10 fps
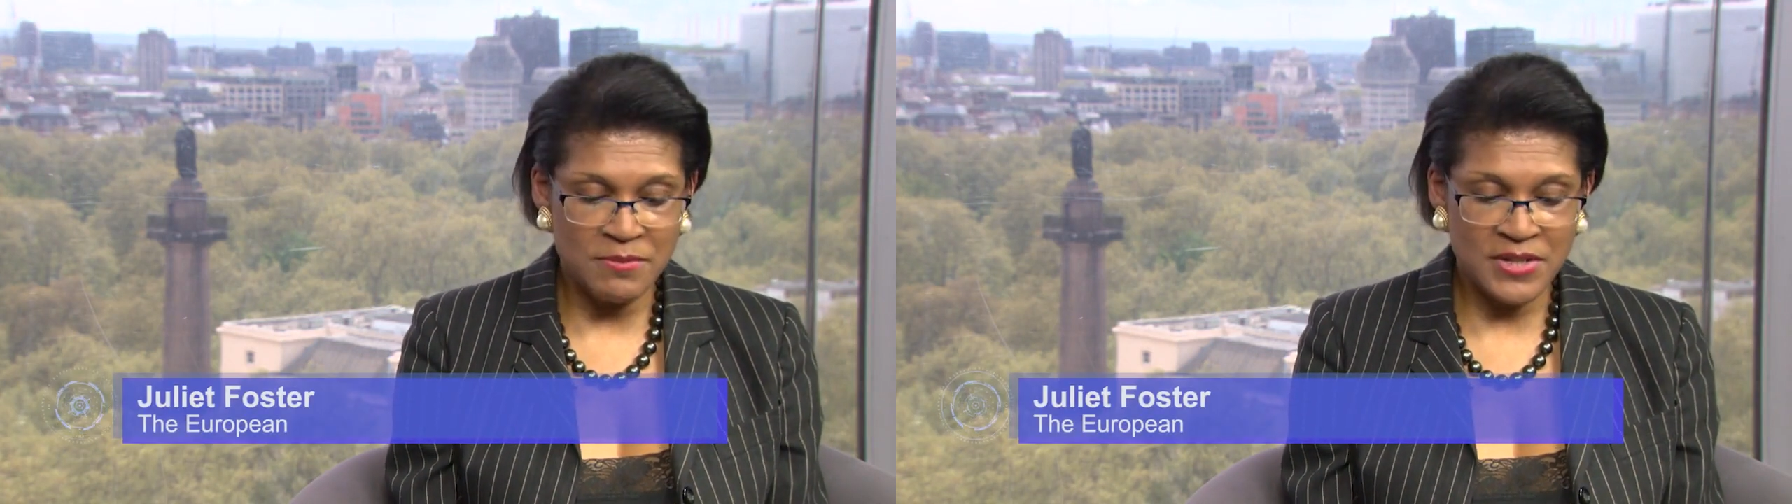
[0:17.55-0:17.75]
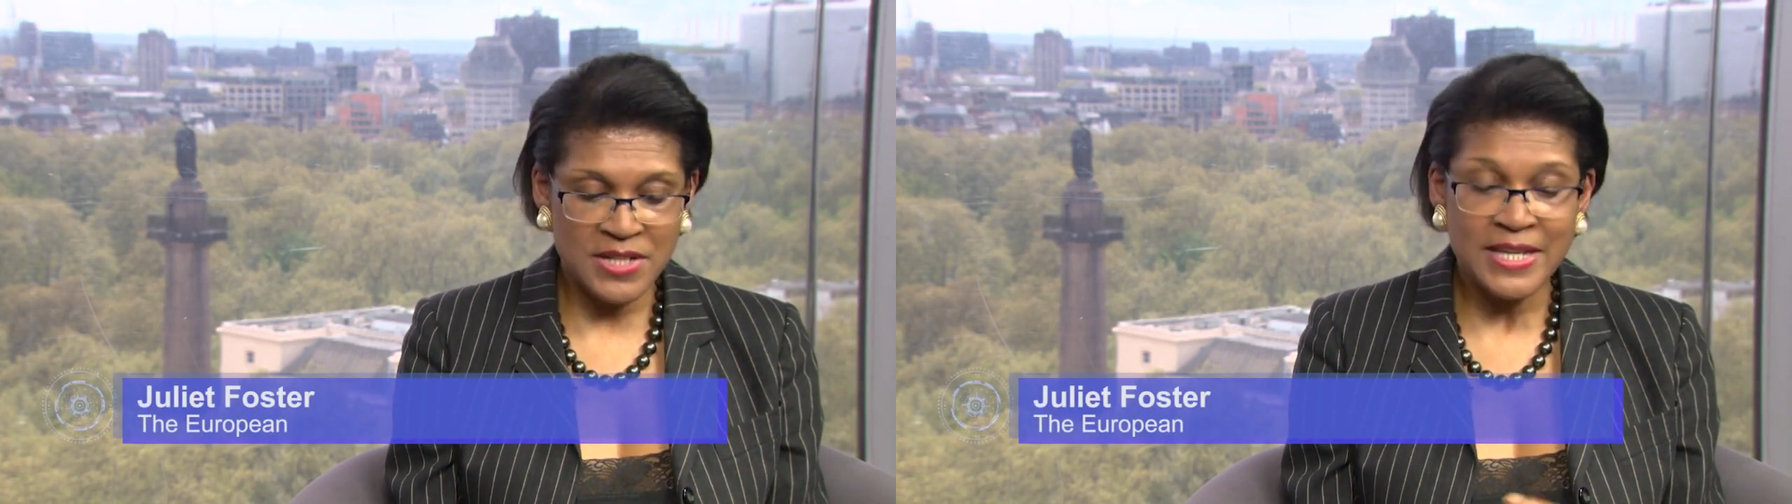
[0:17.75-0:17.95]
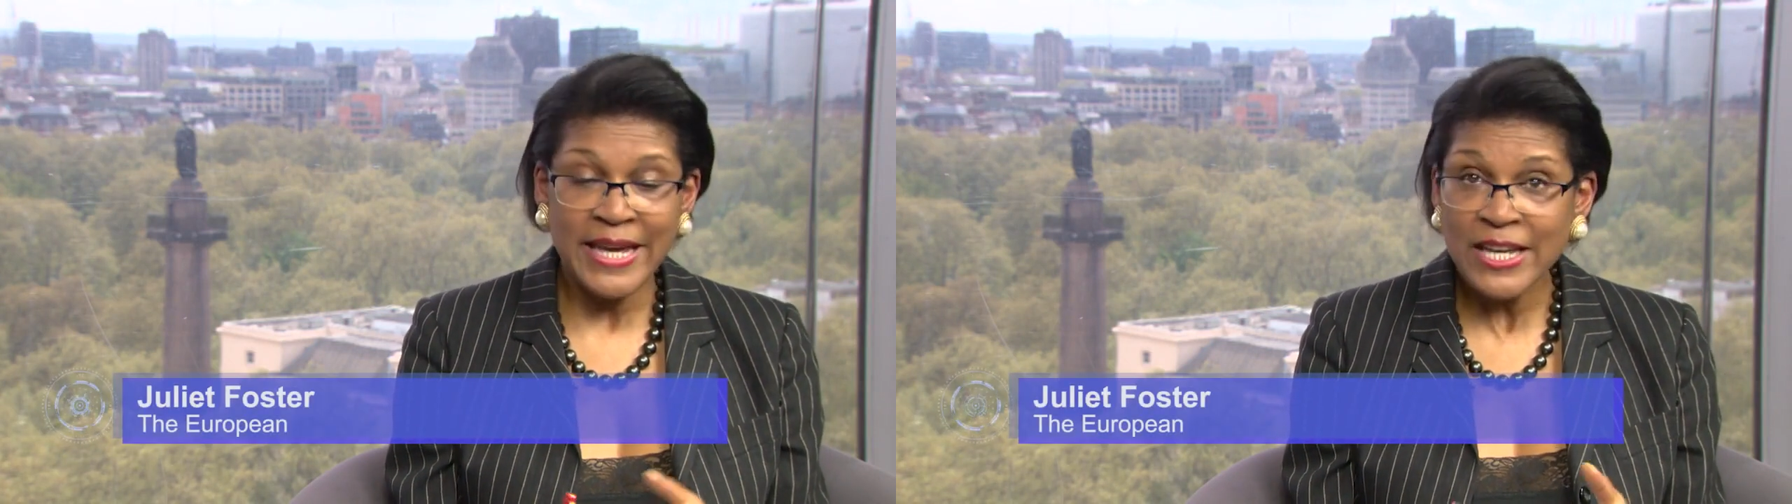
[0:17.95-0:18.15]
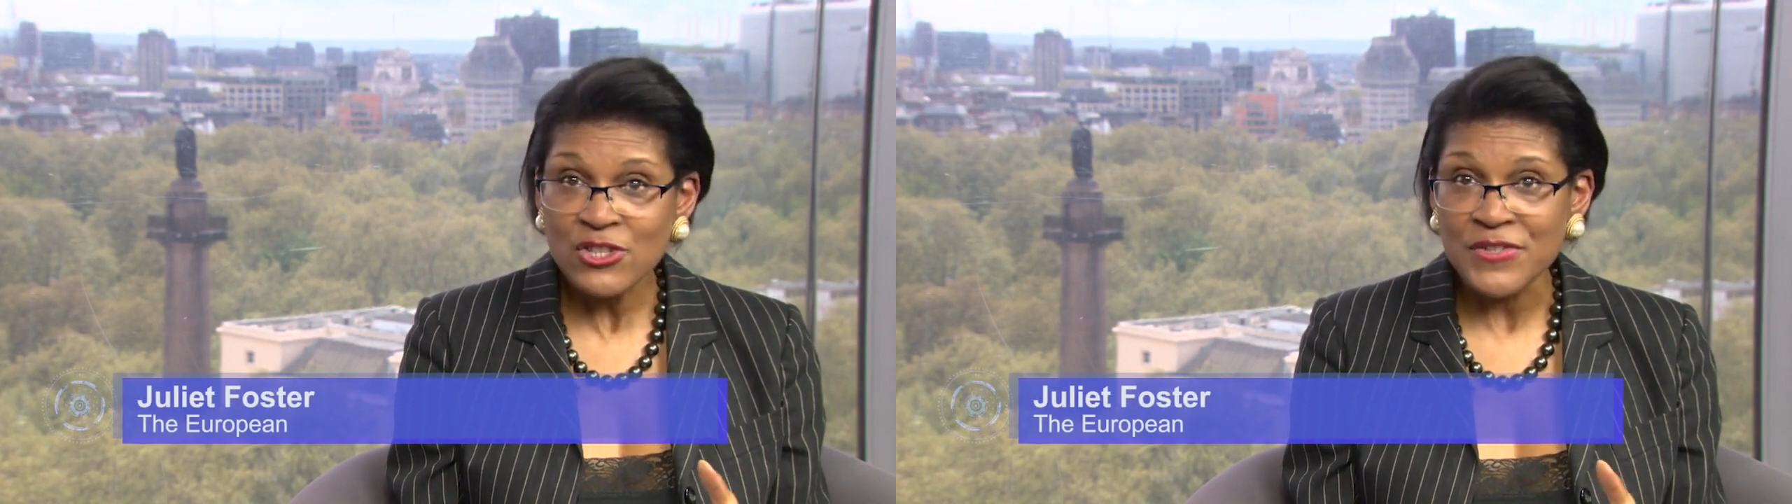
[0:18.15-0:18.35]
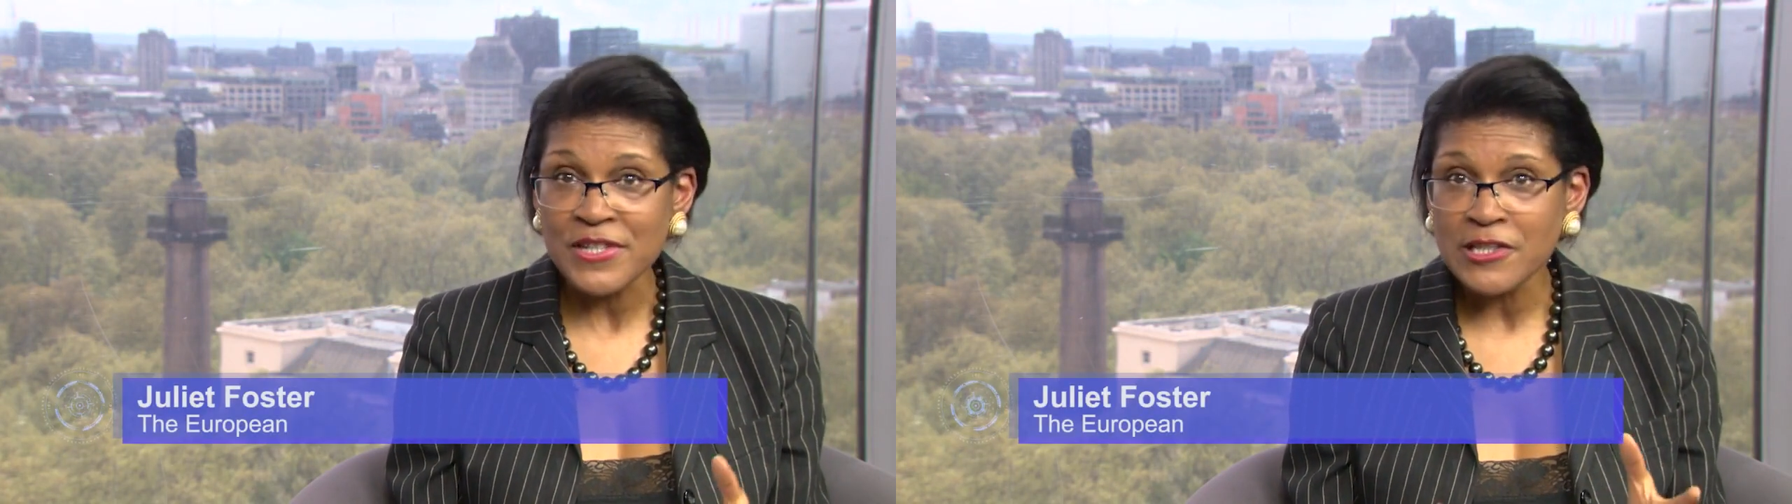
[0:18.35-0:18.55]
that
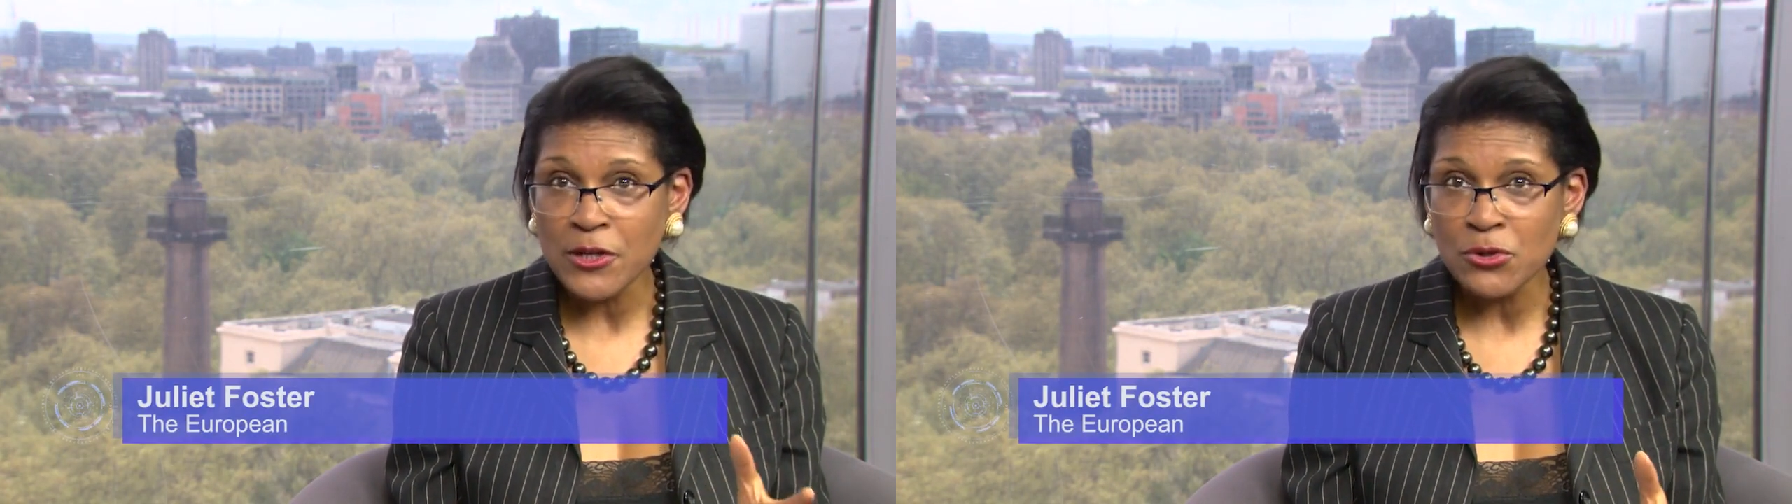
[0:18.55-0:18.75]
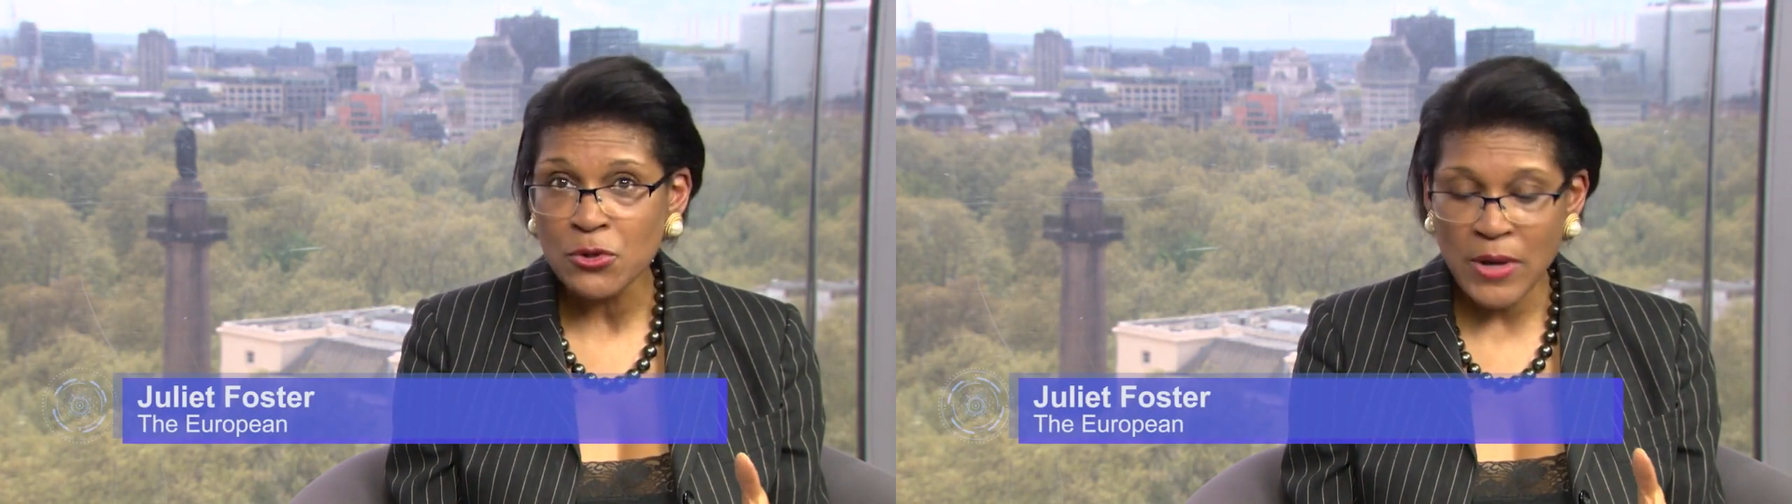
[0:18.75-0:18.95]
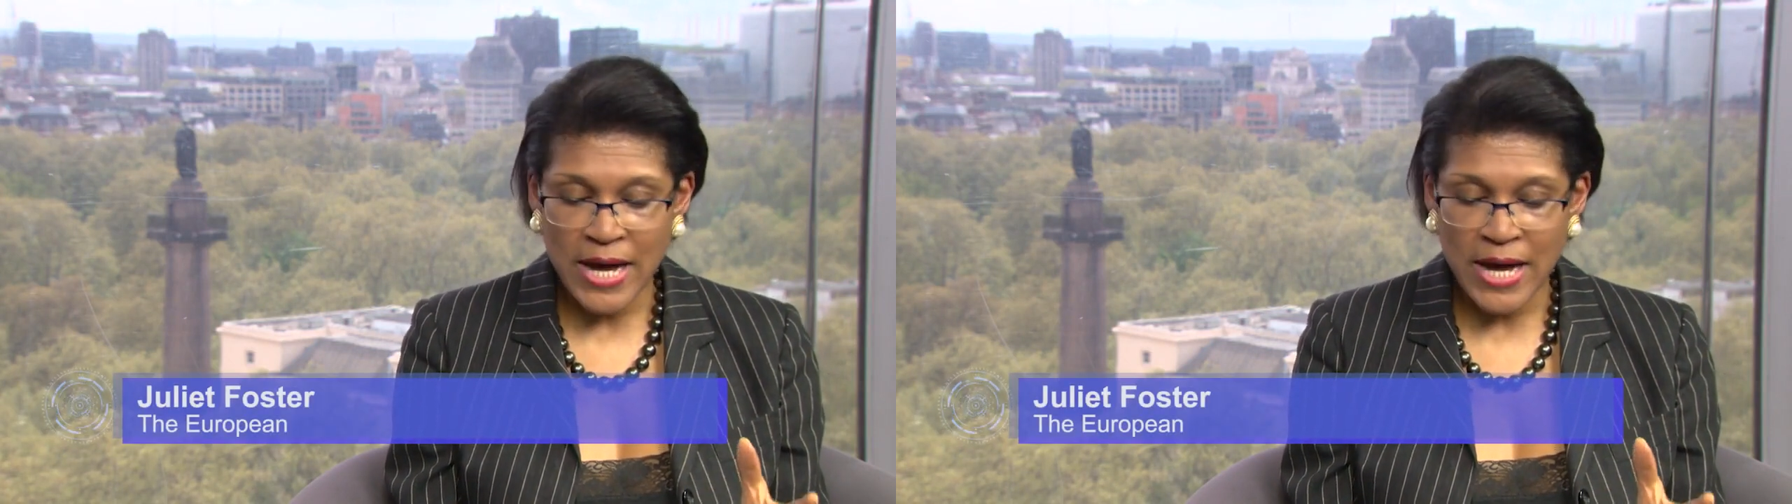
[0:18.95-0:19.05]
engages in local